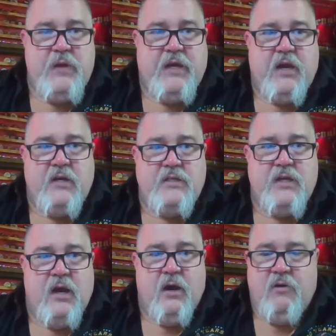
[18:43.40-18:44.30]
because
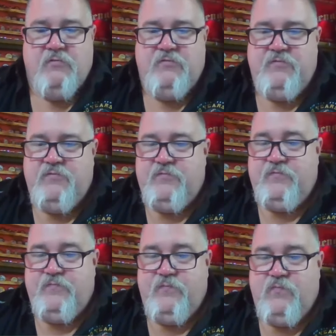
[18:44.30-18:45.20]
of
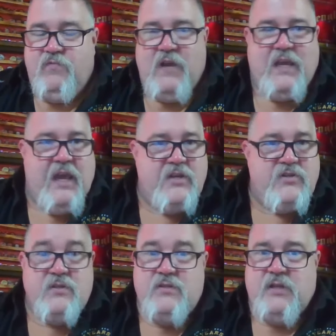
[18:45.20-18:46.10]

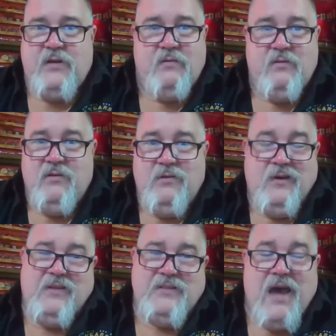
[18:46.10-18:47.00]
vacations and
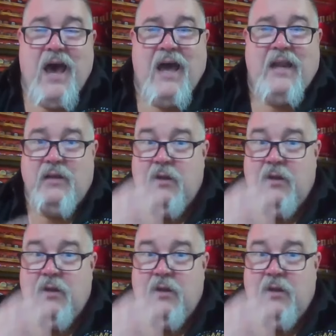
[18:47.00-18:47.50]
oh, it's hot.